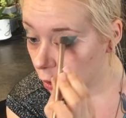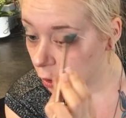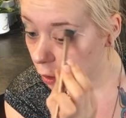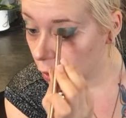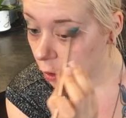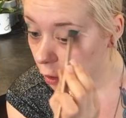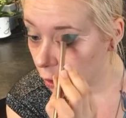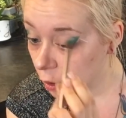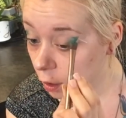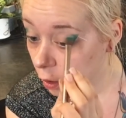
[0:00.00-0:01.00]
actually going to
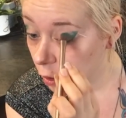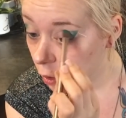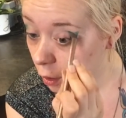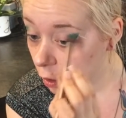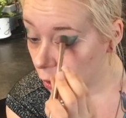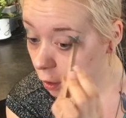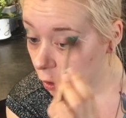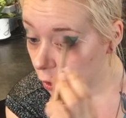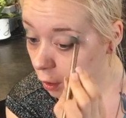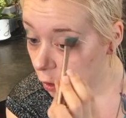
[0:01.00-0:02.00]
apply
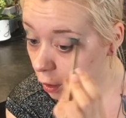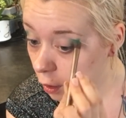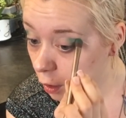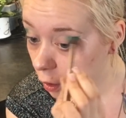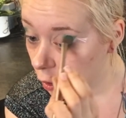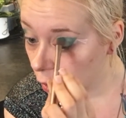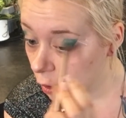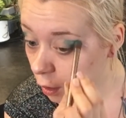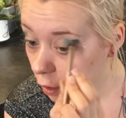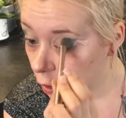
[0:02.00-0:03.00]
your
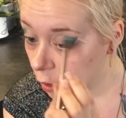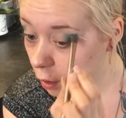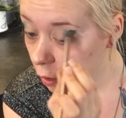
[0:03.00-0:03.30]
eyeshadow.